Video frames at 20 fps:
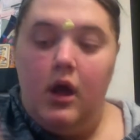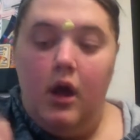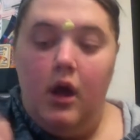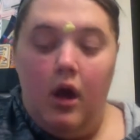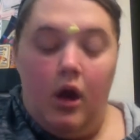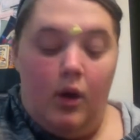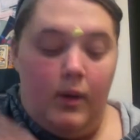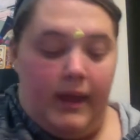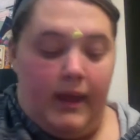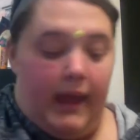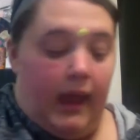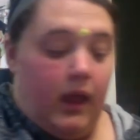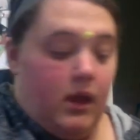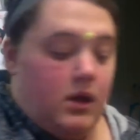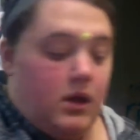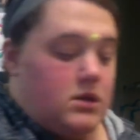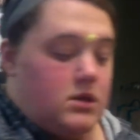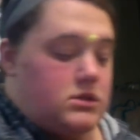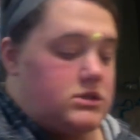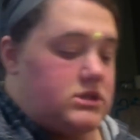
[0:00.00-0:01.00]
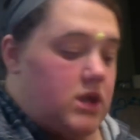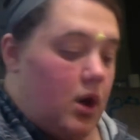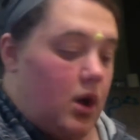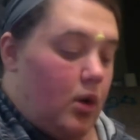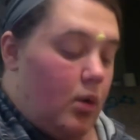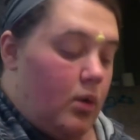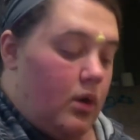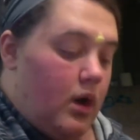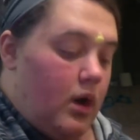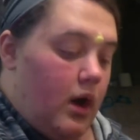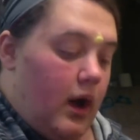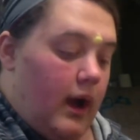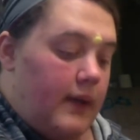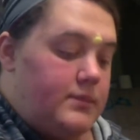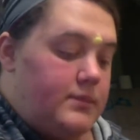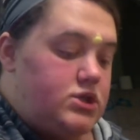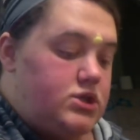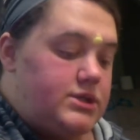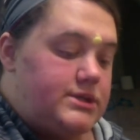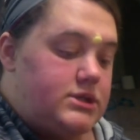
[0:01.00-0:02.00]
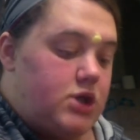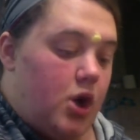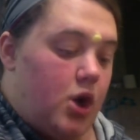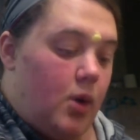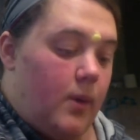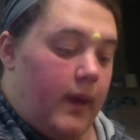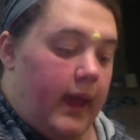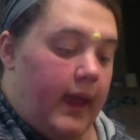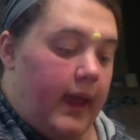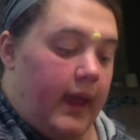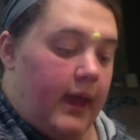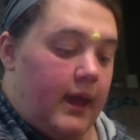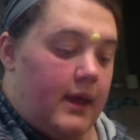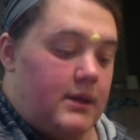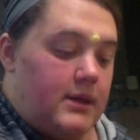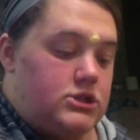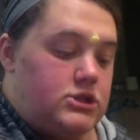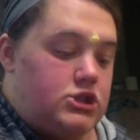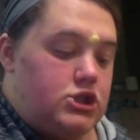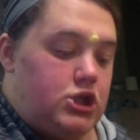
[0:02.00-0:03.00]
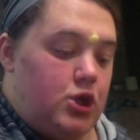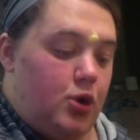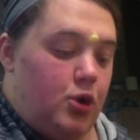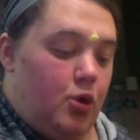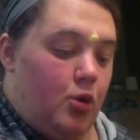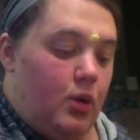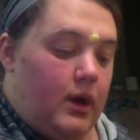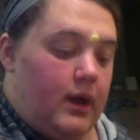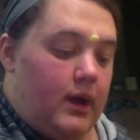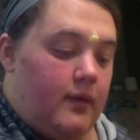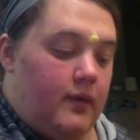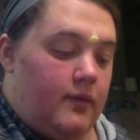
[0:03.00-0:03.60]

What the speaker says: Okay, so I'm just going to,